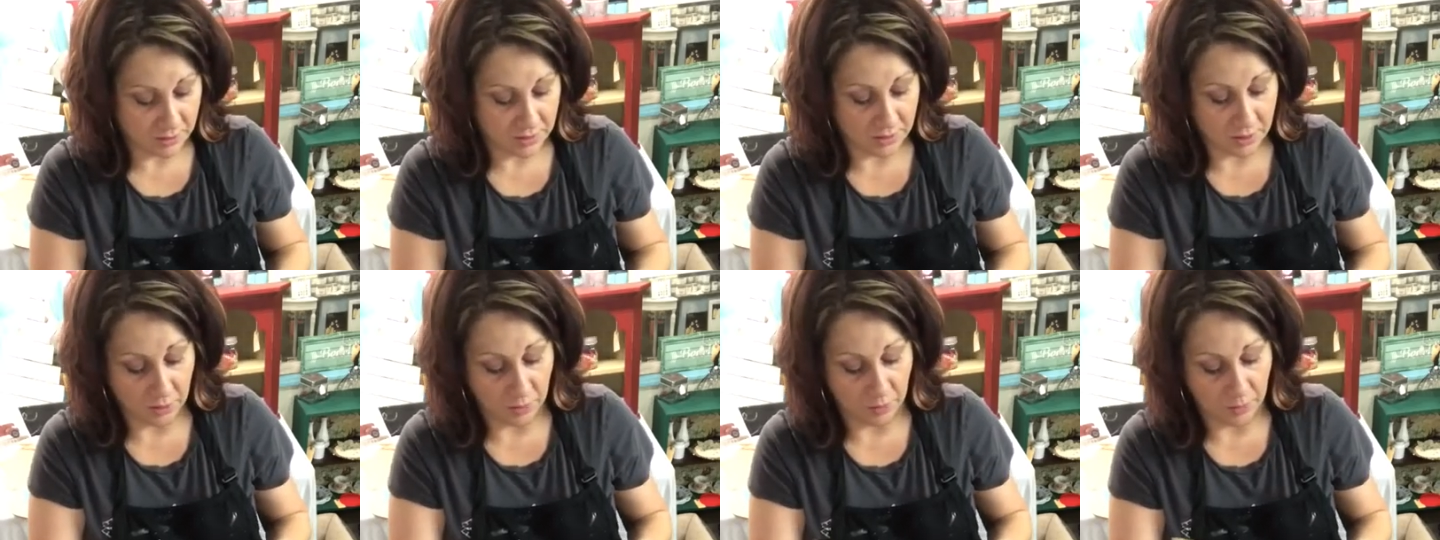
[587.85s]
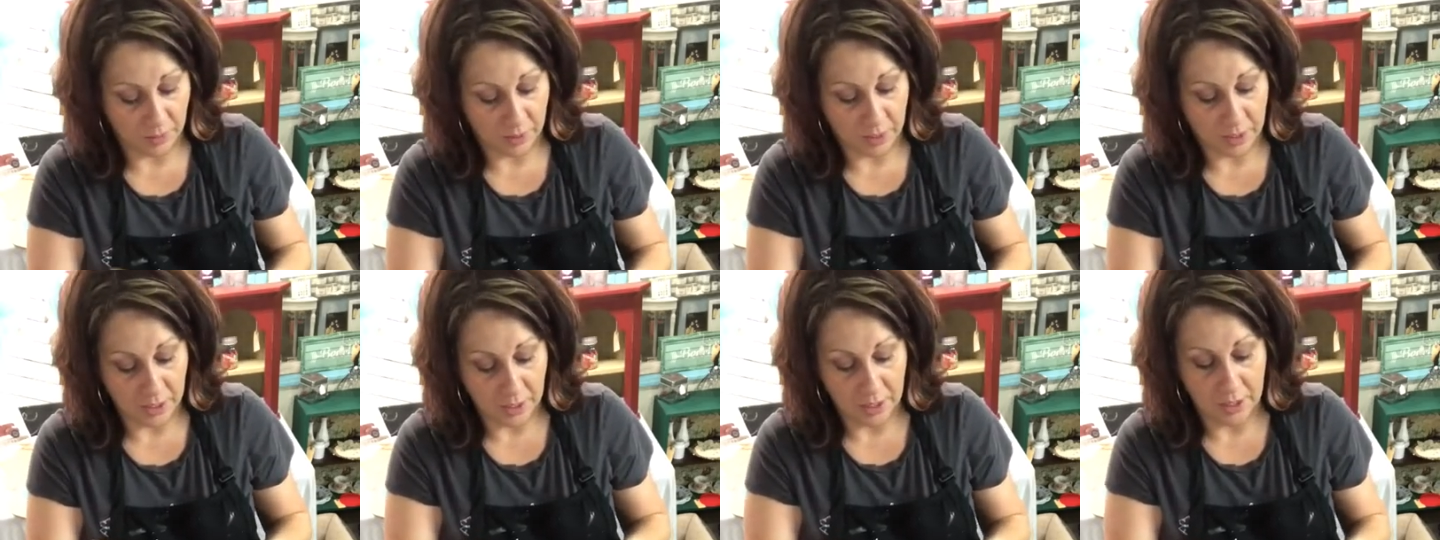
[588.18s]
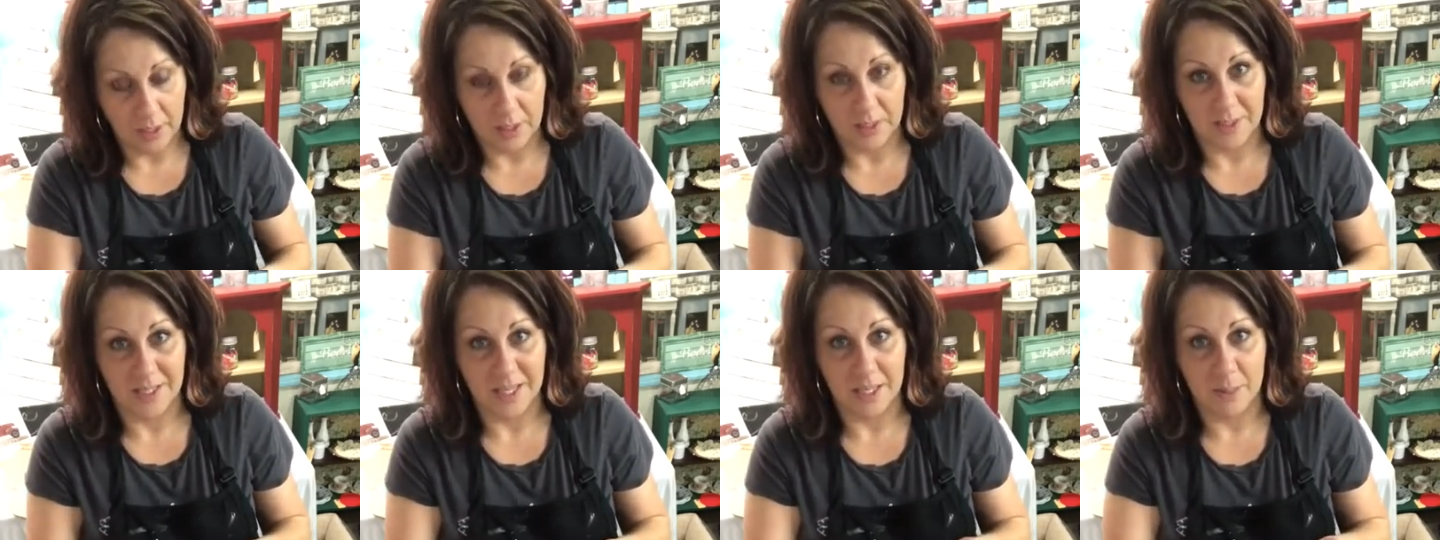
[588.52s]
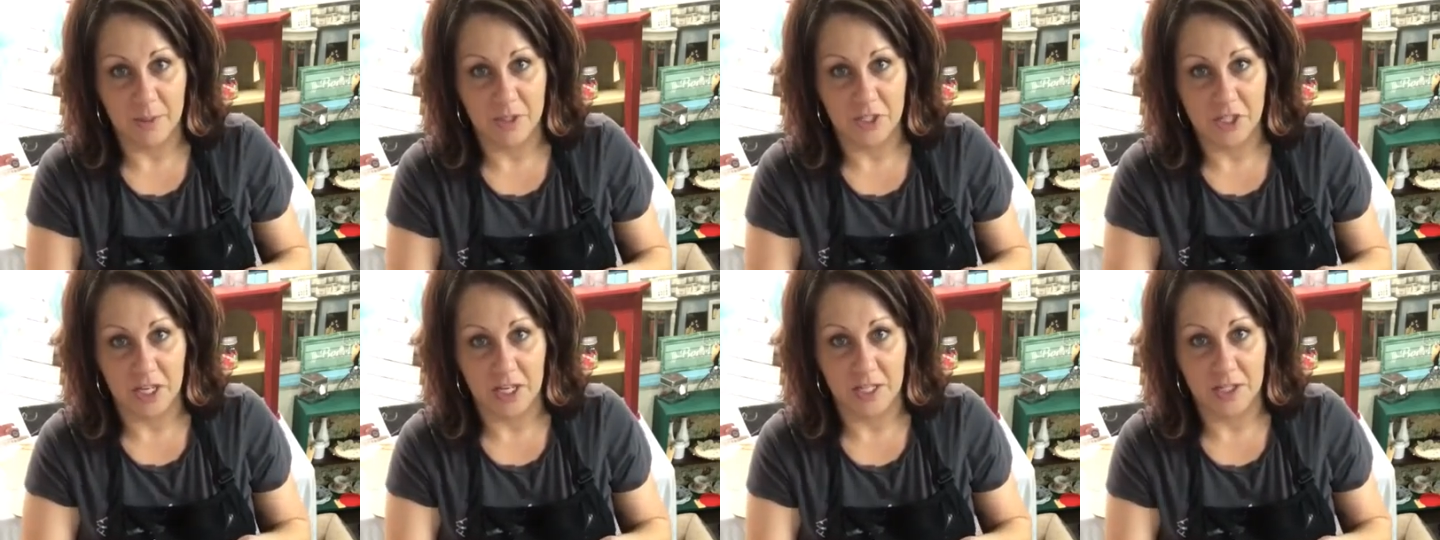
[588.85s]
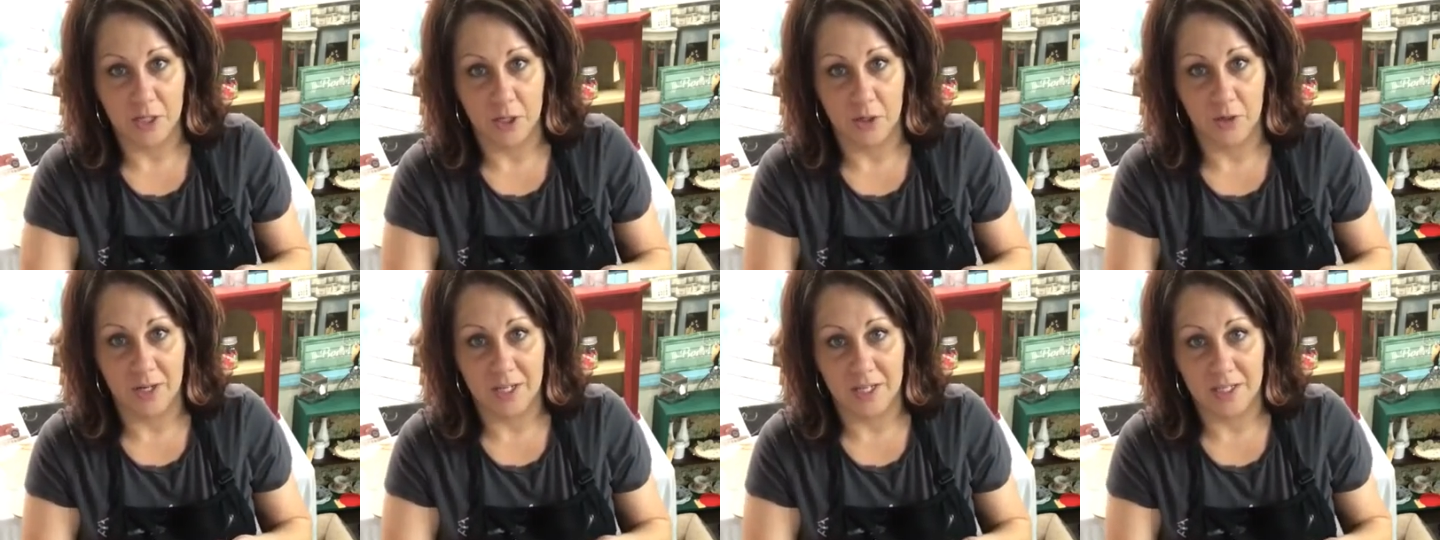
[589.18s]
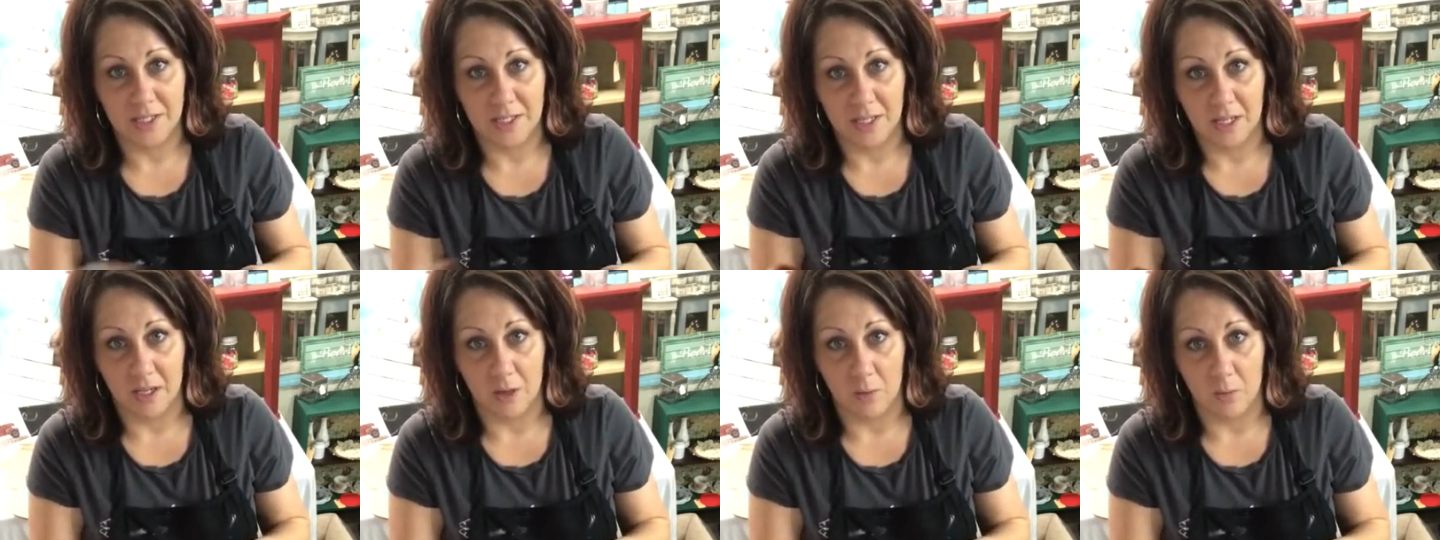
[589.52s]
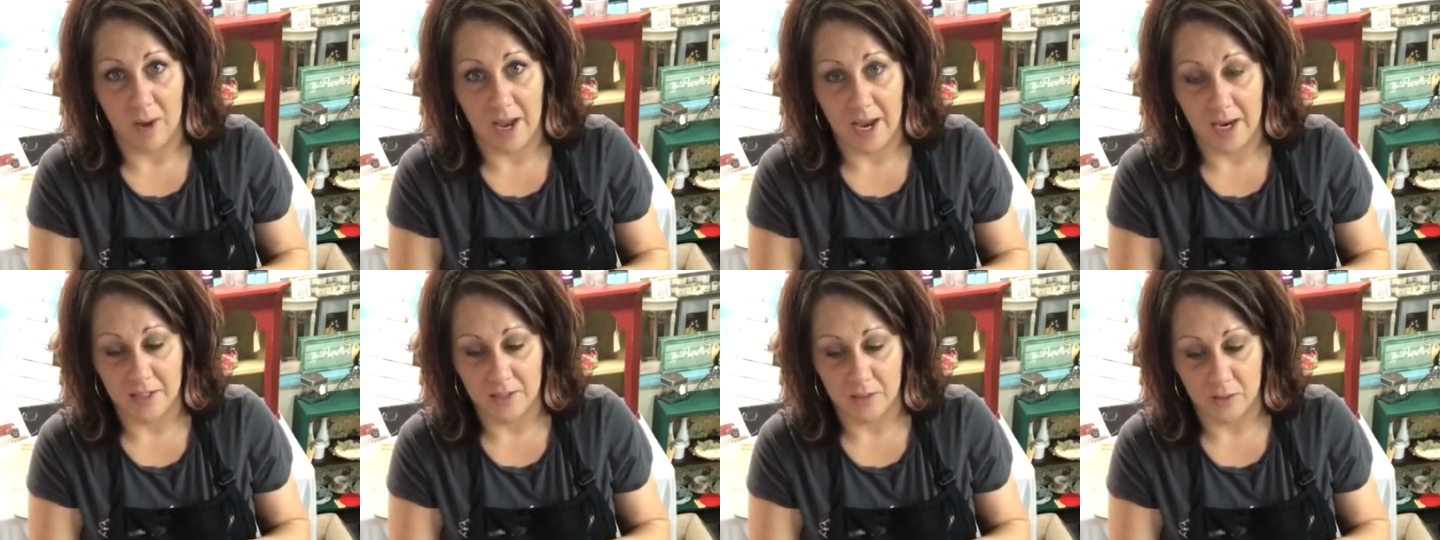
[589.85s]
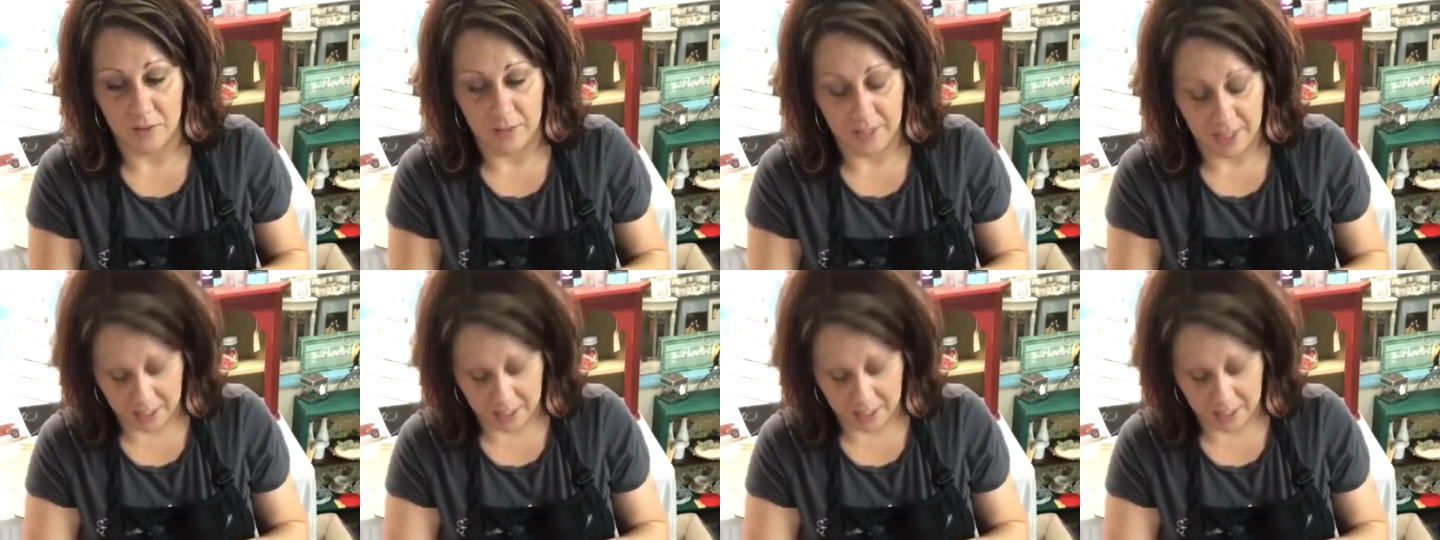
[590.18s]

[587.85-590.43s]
So see how much easier it is to get wax on